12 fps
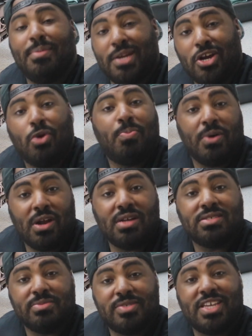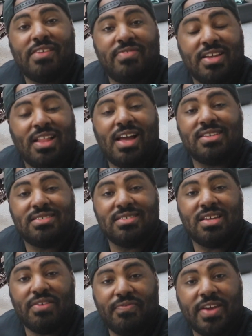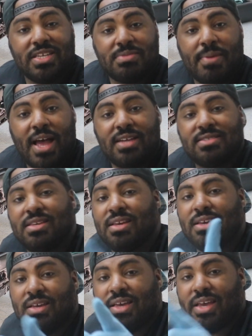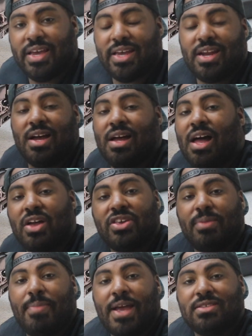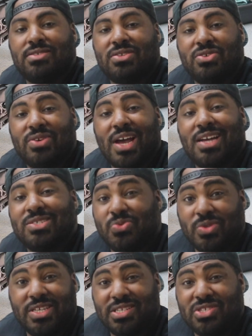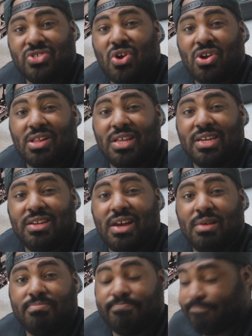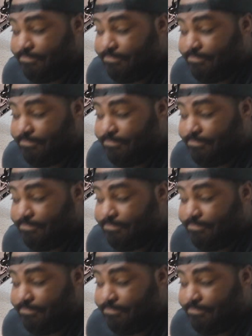gonna go put on some safety glasses and a face mask, and I'll get back to you guys when this is all cleaned up.